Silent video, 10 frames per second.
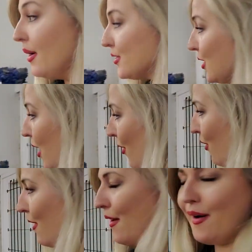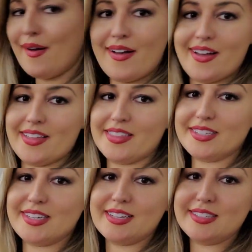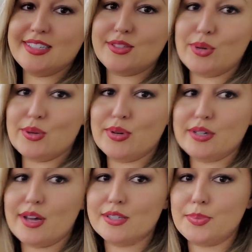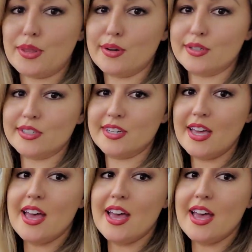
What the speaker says: So, this 1921 Dodge Brothers.